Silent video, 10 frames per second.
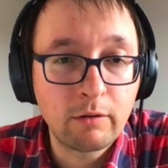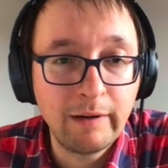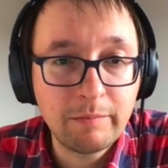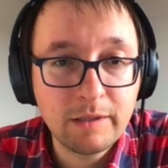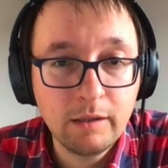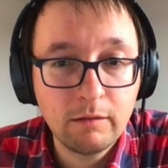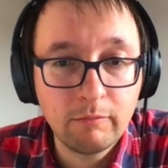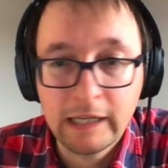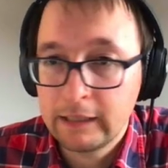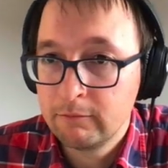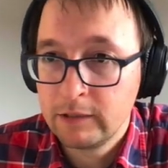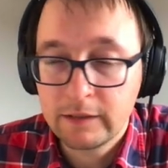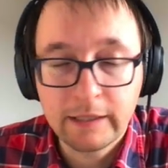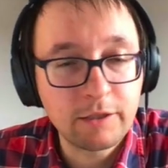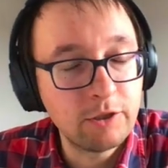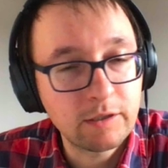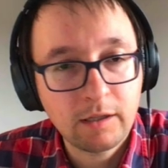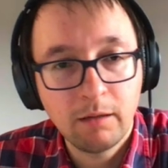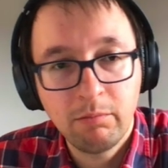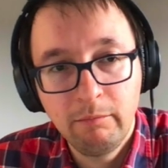website, and it takes just a
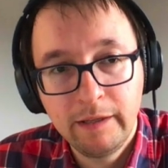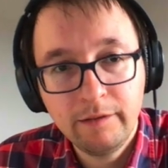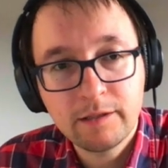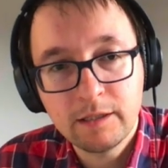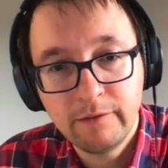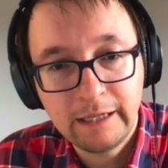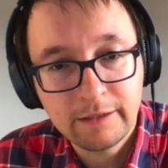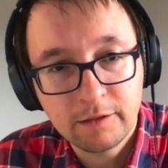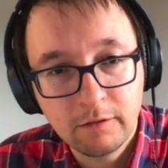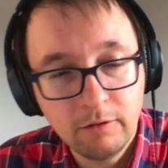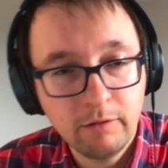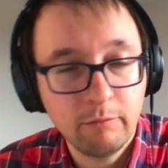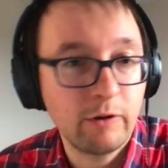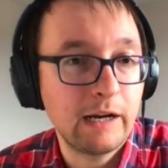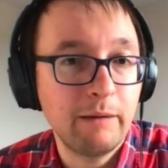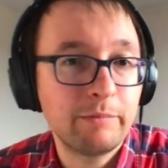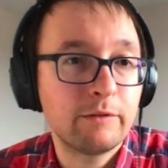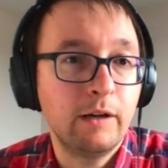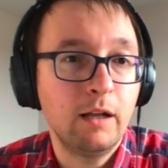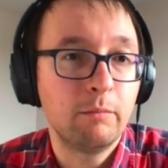couple minutes. It's very easy to do, and we're happy to
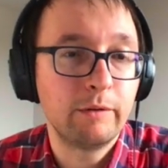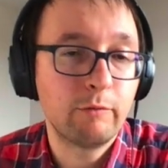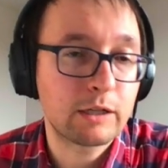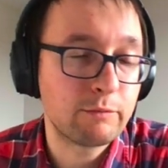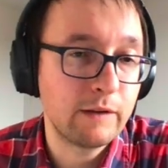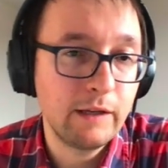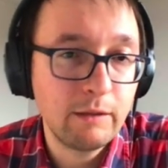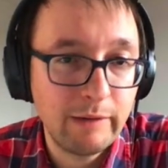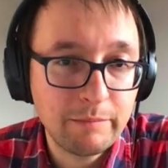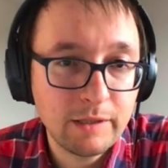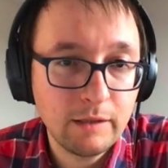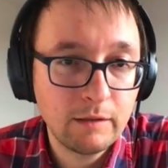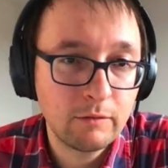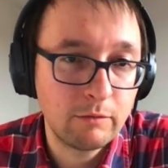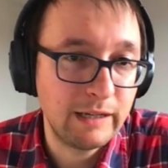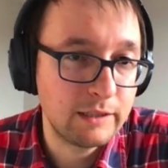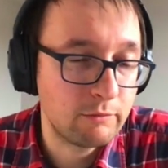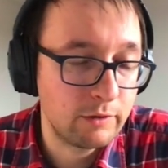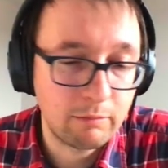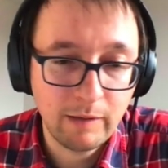help. It works with any website, no matter
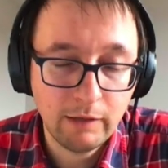what